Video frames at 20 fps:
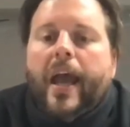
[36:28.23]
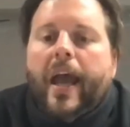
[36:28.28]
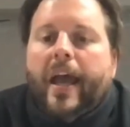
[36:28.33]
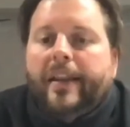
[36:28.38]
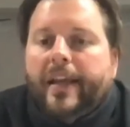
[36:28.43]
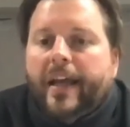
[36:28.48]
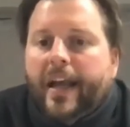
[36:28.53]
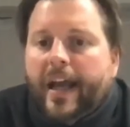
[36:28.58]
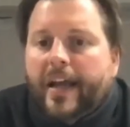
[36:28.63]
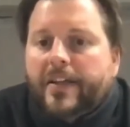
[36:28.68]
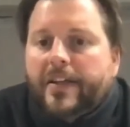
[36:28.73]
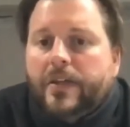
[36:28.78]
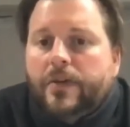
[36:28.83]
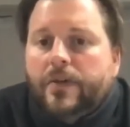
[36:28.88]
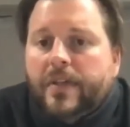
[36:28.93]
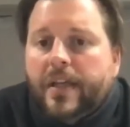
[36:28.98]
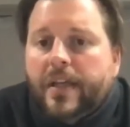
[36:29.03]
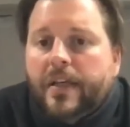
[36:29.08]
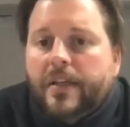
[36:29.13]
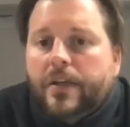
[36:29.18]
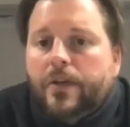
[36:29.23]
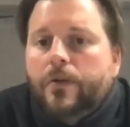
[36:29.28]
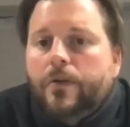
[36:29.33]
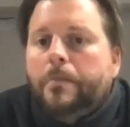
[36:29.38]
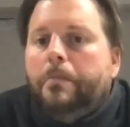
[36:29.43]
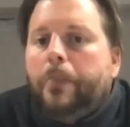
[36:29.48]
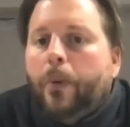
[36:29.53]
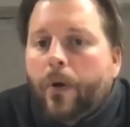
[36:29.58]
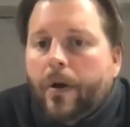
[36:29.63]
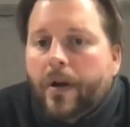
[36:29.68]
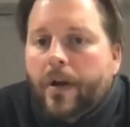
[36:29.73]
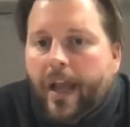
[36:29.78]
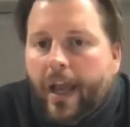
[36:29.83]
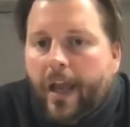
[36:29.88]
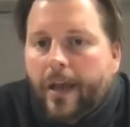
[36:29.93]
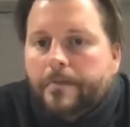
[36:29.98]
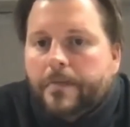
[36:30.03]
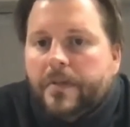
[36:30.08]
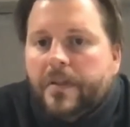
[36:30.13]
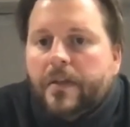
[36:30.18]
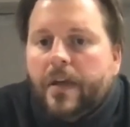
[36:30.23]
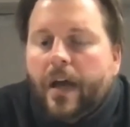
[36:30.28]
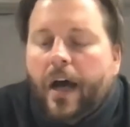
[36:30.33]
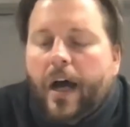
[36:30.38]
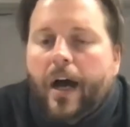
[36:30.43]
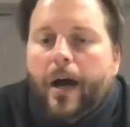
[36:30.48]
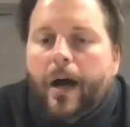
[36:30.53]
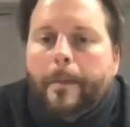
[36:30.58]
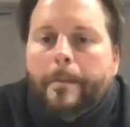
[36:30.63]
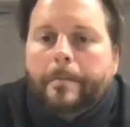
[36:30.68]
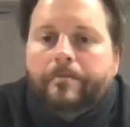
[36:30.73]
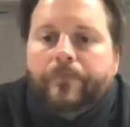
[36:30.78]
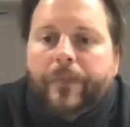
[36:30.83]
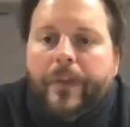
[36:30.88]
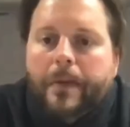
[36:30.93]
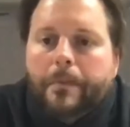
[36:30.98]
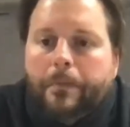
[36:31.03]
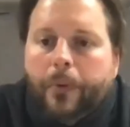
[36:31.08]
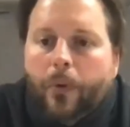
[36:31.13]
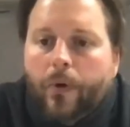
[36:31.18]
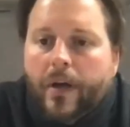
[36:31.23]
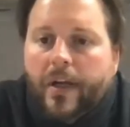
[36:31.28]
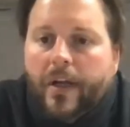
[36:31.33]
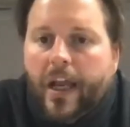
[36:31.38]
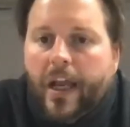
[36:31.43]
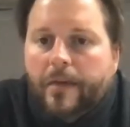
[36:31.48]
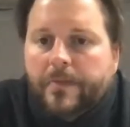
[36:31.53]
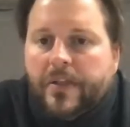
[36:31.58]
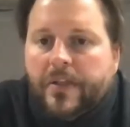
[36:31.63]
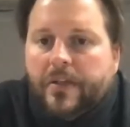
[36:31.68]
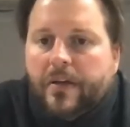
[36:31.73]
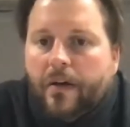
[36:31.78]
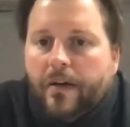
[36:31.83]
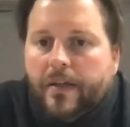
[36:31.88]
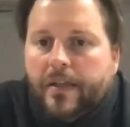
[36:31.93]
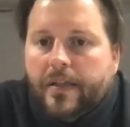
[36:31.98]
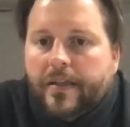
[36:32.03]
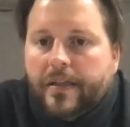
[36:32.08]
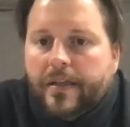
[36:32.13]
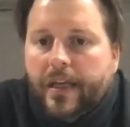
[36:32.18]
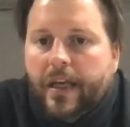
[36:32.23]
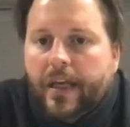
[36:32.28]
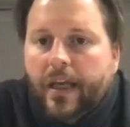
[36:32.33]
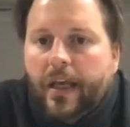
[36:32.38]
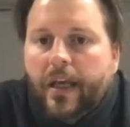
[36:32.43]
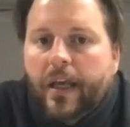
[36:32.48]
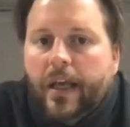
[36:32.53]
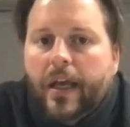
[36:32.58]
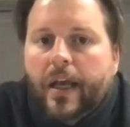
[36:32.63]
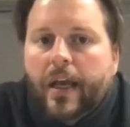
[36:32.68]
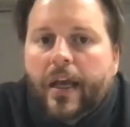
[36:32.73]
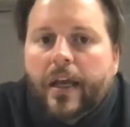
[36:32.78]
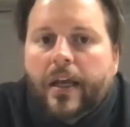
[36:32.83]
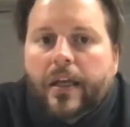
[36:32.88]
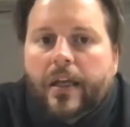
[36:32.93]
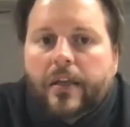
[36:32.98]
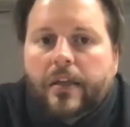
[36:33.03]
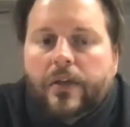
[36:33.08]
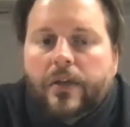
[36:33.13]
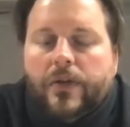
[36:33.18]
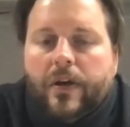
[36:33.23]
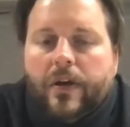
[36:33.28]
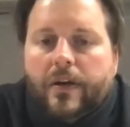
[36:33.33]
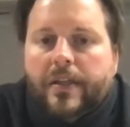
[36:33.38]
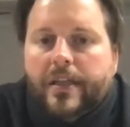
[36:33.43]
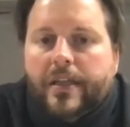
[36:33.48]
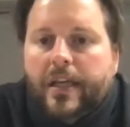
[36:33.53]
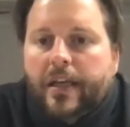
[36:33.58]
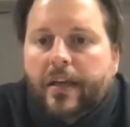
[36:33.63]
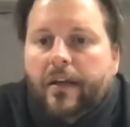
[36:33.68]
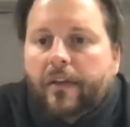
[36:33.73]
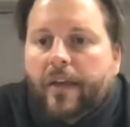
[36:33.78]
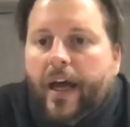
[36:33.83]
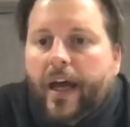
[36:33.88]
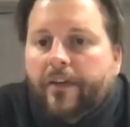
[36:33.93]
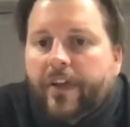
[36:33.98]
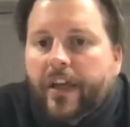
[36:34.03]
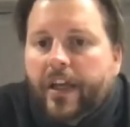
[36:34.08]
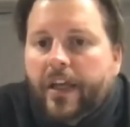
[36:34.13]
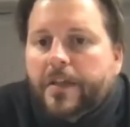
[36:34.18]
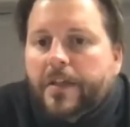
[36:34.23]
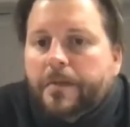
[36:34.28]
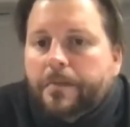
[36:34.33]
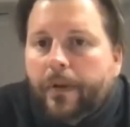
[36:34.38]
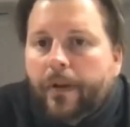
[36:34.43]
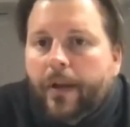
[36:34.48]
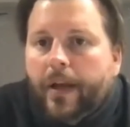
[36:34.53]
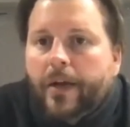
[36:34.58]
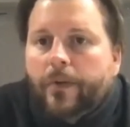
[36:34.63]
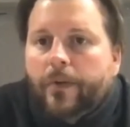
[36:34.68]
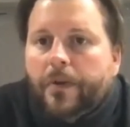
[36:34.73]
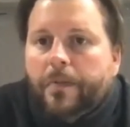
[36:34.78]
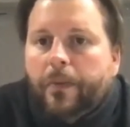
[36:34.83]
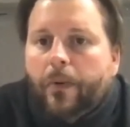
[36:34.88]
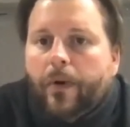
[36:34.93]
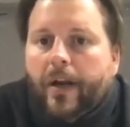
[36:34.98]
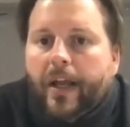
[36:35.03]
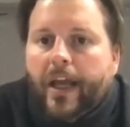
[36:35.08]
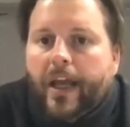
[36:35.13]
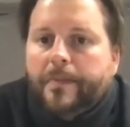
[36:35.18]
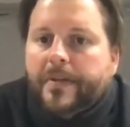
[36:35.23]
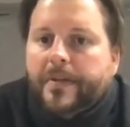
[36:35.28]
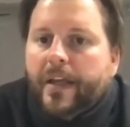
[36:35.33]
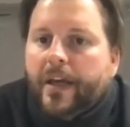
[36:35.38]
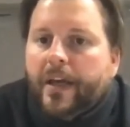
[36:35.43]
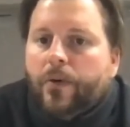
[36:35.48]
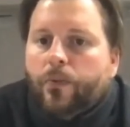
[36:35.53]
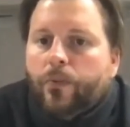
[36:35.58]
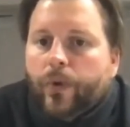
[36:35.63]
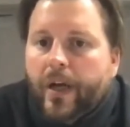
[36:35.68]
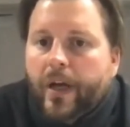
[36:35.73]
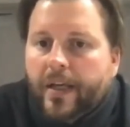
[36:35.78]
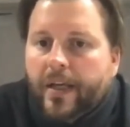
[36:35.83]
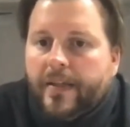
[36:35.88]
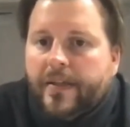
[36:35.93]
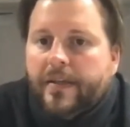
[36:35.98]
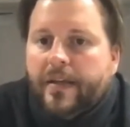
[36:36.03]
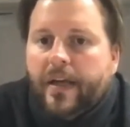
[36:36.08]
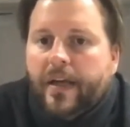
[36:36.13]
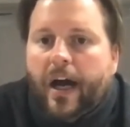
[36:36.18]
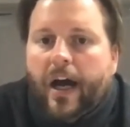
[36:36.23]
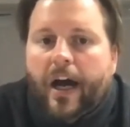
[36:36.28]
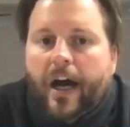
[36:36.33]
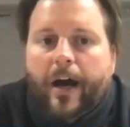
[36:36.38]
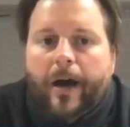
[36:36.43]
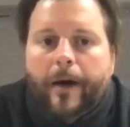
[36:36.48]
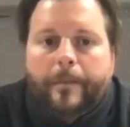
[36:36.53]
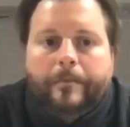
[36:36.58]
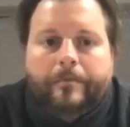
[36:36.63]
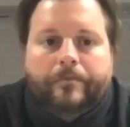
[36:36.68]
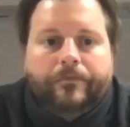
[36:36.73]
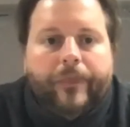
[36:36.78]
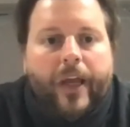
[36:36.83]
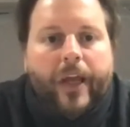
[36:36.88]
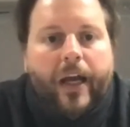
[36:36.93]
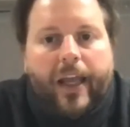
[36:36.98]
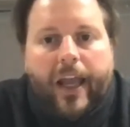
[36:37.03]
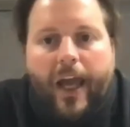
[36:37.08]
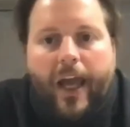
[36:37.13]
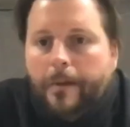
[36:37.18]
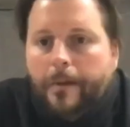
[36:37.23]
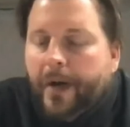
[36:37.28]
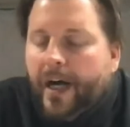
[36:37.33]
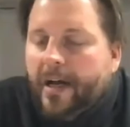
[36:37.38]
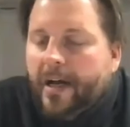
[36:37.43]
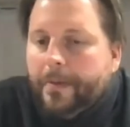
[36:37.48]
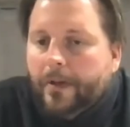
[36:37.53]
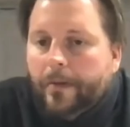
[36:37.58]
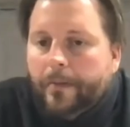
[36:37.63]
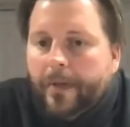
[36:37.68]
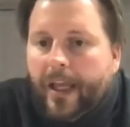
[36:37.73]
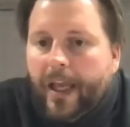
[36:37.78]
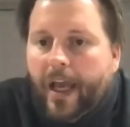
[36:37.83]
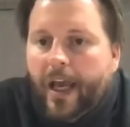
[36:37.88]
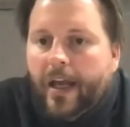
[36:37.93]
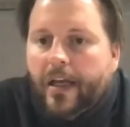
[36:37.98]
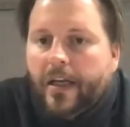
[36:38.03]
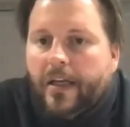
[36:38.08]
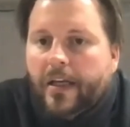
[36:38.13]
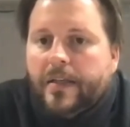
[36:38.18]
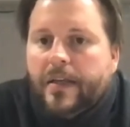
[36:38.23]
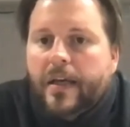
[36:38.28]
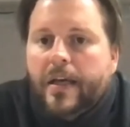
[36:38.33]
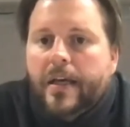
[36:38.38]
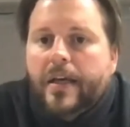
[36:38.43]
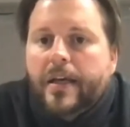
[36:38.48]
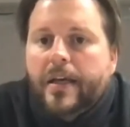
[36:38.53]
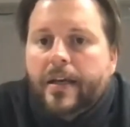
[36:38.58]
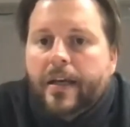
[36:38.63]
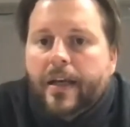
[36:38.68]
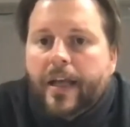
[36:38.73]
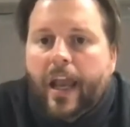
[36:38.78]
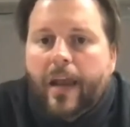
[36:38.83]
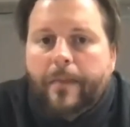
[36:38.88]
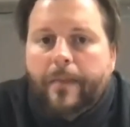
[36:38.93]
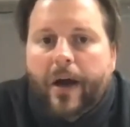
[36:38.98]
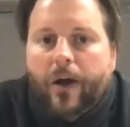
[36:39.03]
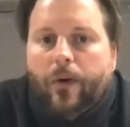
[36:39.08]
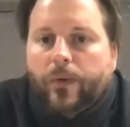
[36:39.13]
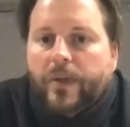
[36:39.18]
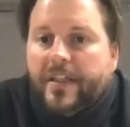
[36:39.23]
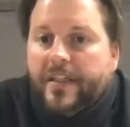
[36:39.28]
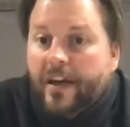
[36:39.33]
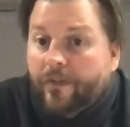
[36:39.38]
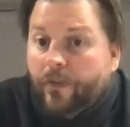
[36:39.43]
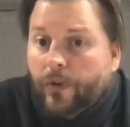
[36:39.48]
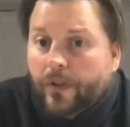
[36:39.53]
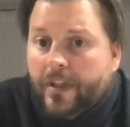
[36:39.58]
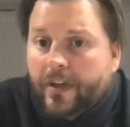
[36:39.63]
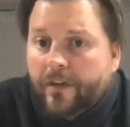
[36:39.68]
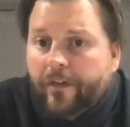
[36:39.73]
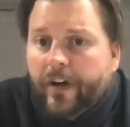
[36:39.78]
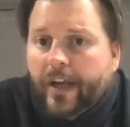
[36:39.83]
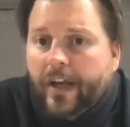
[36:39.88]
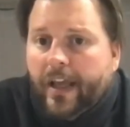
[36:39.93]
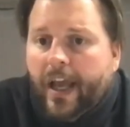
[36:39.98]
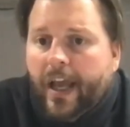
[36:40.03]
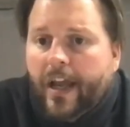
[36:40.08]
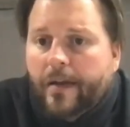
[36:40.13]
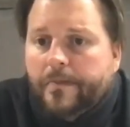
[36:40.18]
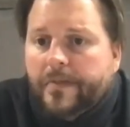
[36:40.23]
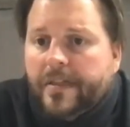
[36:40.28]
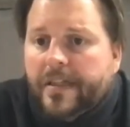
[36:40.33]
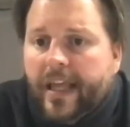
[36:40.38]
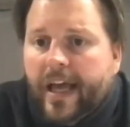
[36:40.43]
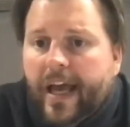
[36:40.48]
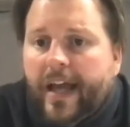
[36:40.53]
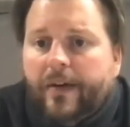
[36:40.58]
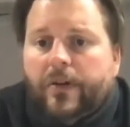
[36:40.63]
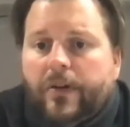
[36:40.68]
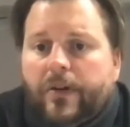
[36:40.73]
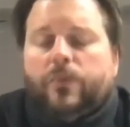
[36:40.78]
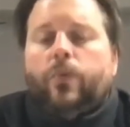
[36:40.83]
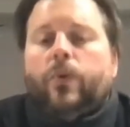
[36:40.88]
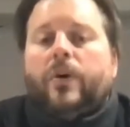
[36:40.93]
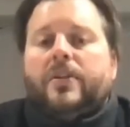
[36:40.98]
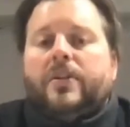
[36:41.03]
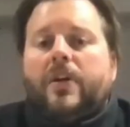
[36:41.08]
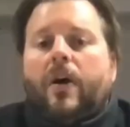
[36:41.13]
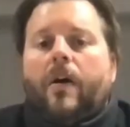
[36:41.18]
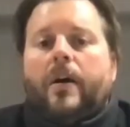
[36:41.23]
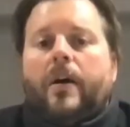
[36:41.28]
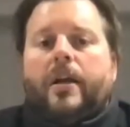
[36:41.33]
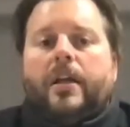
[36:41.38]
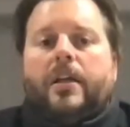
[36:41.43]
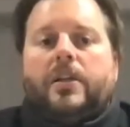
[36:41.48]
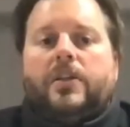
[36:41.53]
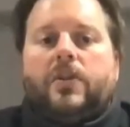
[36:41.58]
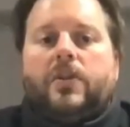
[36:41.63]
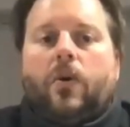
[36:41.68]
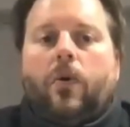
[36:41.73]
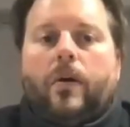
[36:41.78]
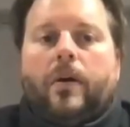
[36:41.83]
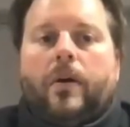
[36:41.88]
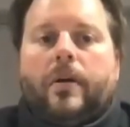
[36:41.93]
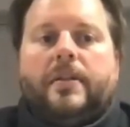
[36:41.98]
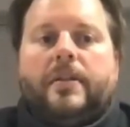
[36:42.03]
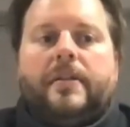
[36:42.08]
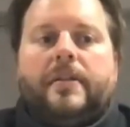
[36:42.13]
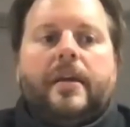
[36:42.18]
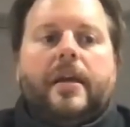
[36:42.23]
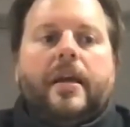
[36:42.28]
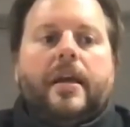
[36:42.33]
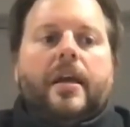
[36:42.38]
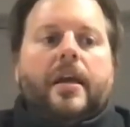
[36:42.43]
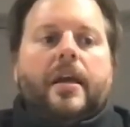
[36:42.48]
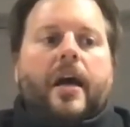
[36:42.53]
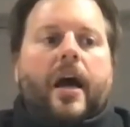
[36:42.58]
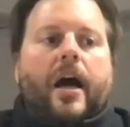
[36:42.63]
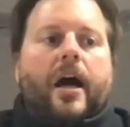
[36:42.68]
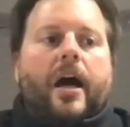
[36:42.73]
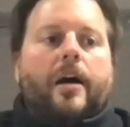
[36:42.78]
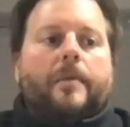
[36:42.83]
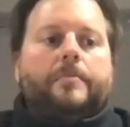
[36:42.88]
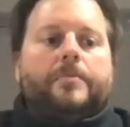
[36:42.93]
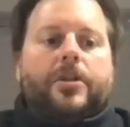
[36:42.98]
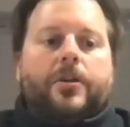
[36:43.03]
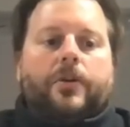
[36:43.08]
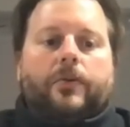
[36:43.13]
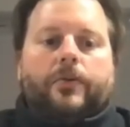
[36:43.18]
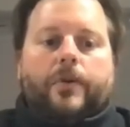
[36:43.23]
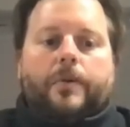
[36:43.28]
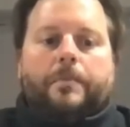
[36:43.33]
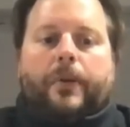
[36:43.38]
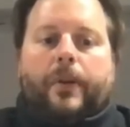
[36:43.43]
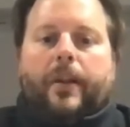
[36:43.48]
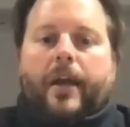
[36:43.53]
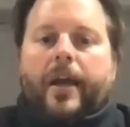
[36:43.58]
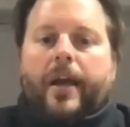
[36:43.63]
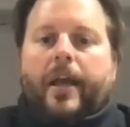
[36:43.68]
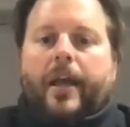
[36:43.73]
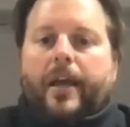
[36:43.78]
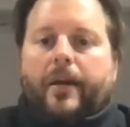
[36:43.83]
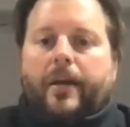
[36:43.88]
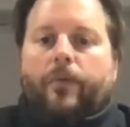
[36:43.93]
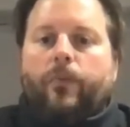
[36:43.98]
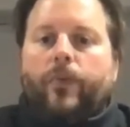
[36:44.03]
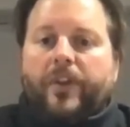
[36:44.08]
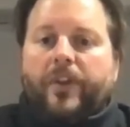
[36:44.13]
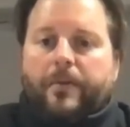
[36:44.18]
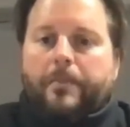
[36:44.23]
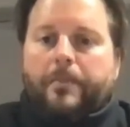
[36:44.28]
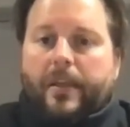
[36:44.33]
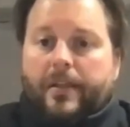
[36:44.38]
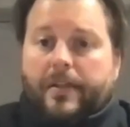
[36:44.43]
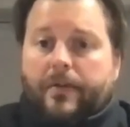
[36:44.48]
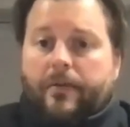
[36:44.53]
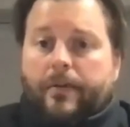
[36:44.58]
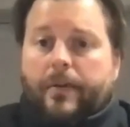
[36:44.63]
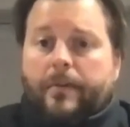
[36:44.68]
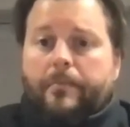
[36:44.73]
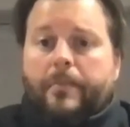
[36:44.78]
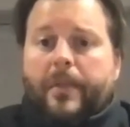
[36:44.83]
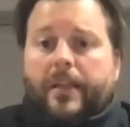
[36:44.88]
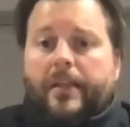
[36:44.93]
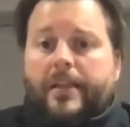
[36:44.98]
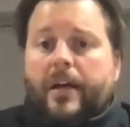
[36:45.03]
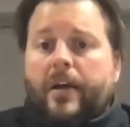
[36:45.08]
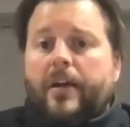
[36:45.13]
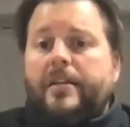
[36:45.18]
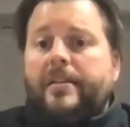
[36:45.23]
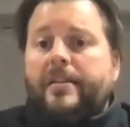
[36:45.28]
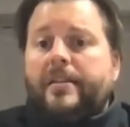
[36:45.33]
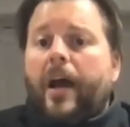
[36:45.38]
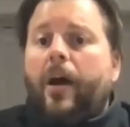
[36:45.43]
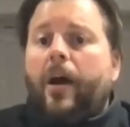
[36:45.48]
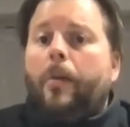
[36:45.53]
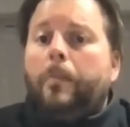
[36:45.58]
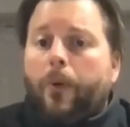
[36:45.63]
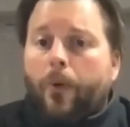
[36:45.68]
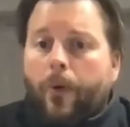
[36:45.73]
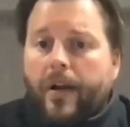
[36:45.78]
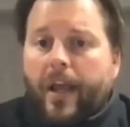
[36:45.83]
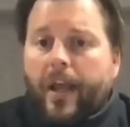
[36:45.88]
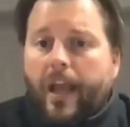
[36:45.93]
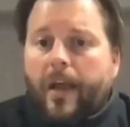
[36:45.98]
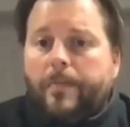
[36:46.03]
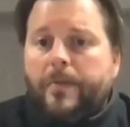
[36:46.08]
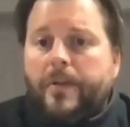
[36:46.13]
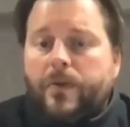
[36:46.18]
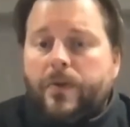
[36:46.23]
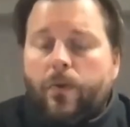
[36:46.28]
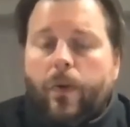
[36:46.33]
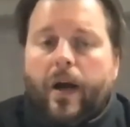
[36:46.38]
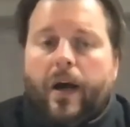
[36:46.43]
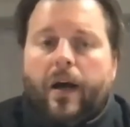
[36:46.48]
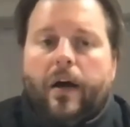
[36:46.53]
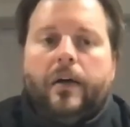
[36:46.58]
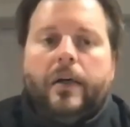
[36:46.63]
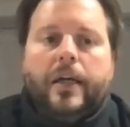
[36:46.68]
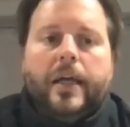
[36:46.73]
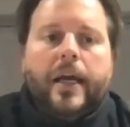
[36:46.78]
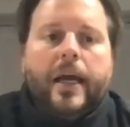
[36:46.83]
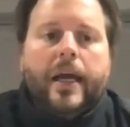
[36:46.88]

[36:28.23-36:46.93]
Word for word: And then, as you said too, board games. Um, board games start to see, you start seeing a lot of kids playing with board games like Risk. Um, again, Popular Mechanics came out with several different games that were targeted towards um, children playing with a military military style board game as well.